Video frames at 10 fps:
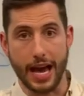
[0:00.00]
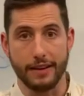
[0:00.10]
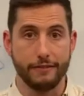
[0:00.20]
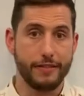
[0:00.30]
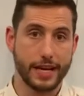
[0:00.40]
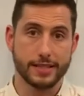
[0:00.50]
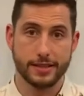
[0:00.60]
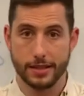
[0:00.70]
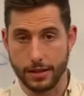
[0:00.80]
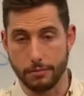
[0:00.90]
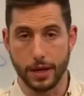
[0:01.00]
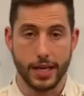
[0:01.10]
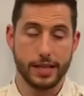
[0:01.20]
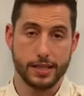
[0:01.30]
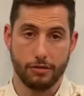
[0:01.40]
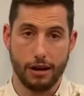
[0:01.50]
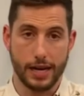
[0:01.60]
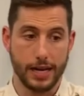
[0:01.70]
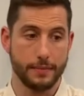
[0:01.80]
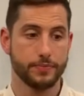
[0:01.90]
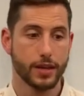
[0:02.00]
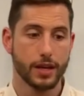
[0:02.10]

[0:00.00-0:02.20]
and invest the money directly.